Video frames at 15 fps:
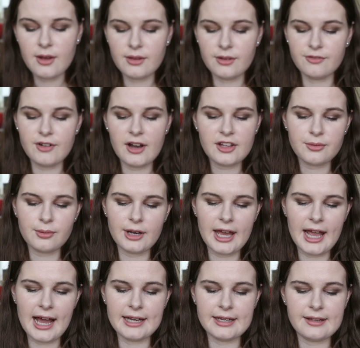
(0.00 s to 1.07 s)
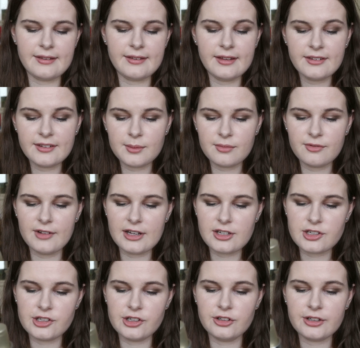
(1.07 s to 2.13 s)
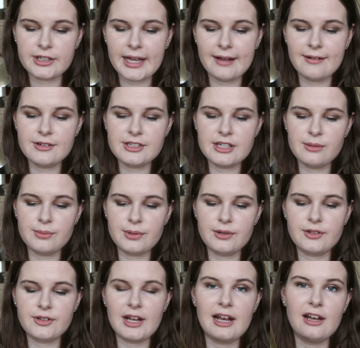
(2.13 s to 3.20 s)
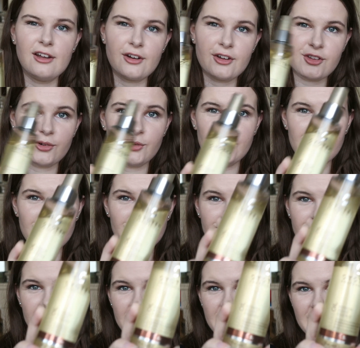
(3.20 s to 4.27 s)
The first one I add is System Professional Keratin Boost Luxe Oil.